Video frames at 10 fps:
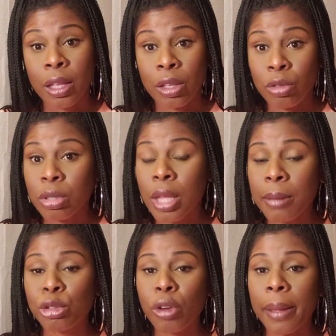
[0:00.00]
You
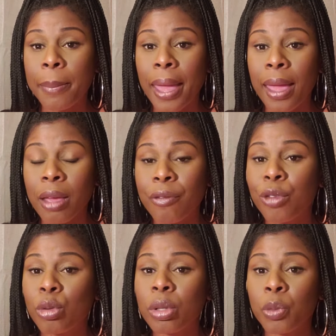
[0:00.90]
step straight back
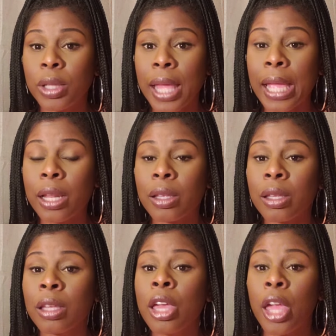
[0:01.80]
fooling with
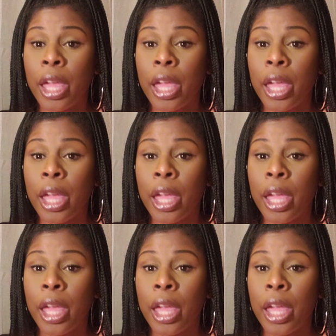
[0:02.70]
Layla